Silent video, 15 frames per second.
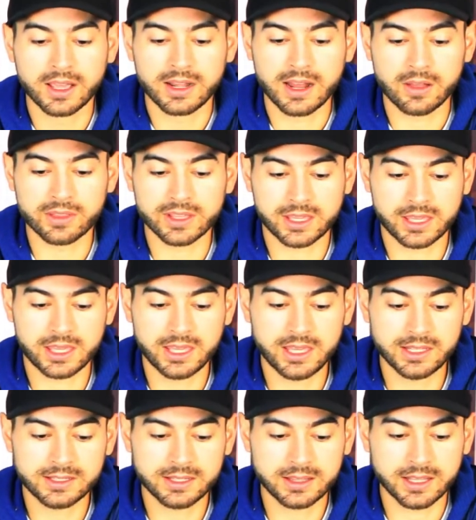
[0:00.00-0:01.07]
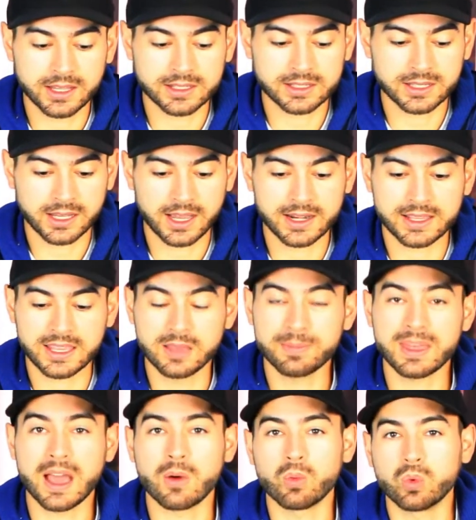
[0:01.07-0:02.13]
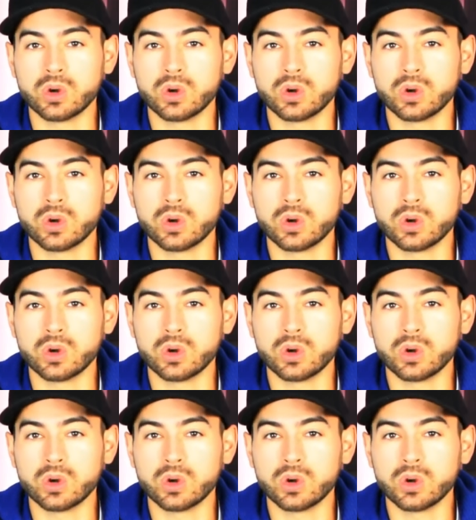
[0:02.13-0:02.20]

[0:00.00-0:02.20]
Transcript: Now the key to this, to kind of keep that